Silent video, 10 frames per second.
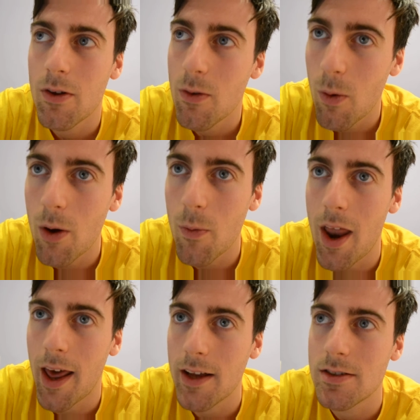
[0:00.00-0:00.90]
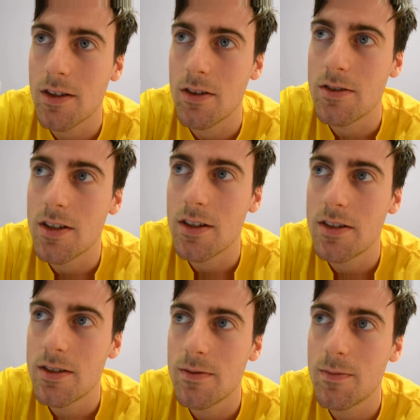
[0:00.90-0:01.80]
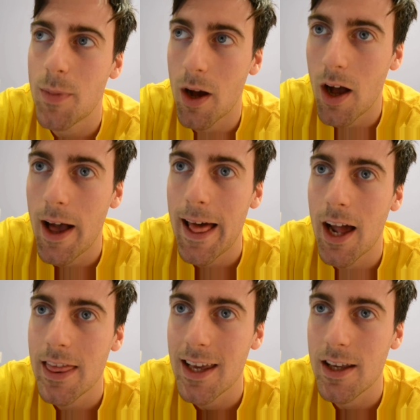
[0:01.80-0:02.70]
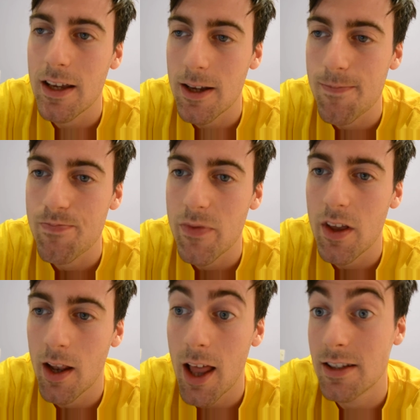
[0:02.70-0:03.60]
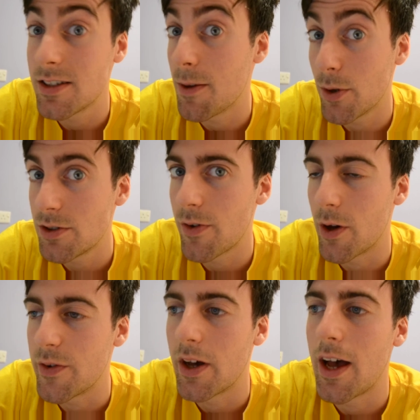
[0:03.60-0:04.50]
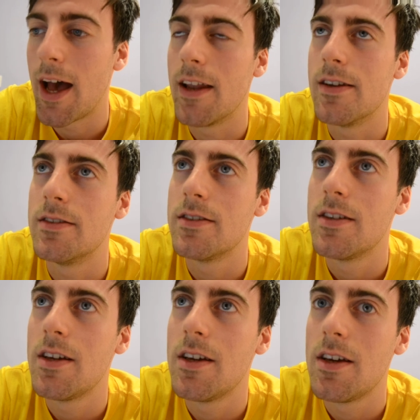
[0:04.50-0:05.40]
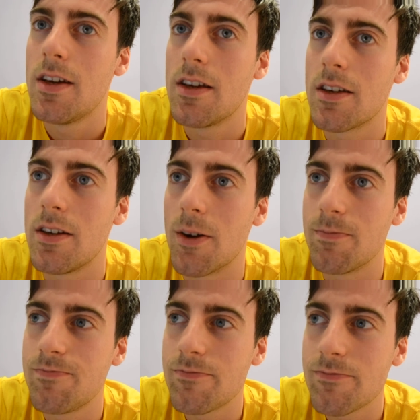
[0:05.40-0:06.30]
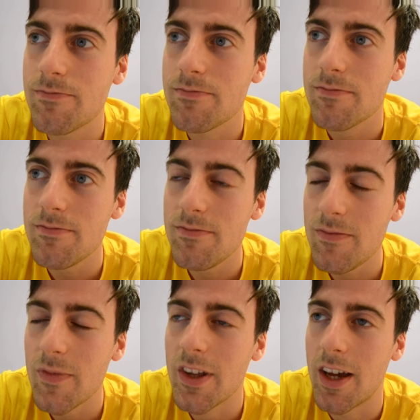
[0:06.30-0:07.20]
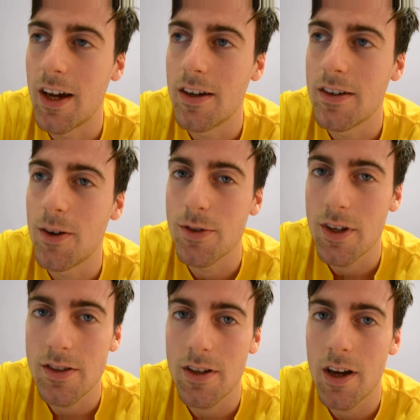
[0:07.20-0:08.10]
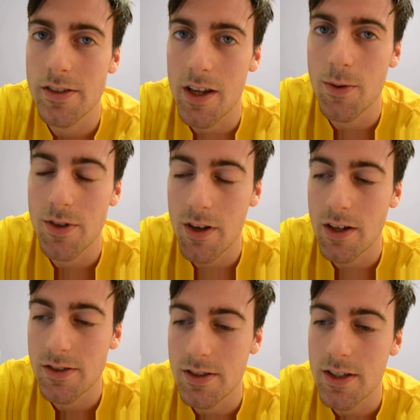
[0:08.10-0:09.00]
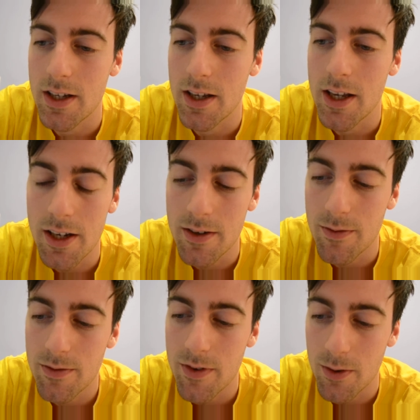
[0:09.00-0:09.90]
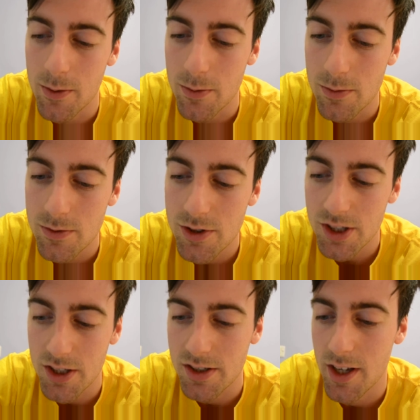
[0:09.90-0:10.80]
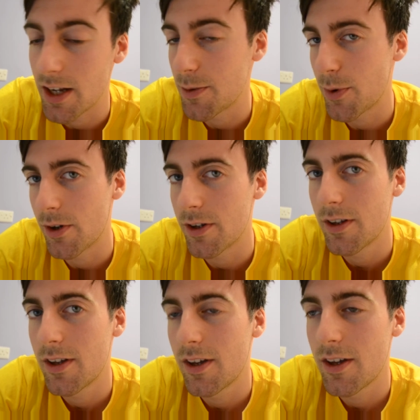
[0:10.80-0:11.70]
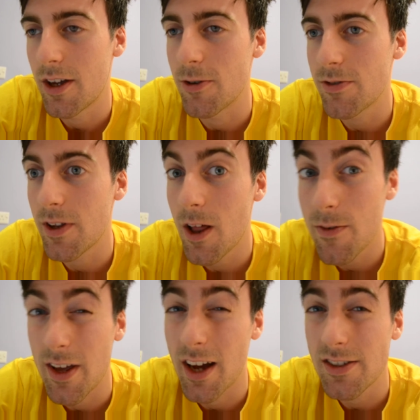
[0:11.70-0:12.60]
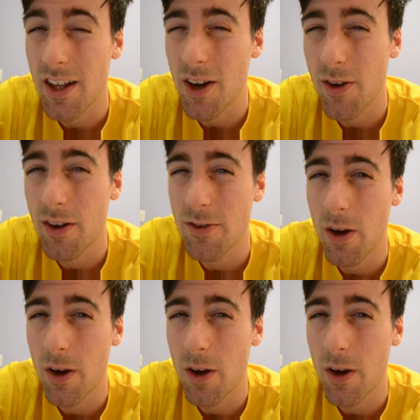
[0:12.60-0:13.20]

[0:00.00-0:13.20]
quite well executed, but I think I'd like to see it pushed further, and you know, yeah, it was a nice idea. It didn't feel cheesy at any point. It was really lovely actually. I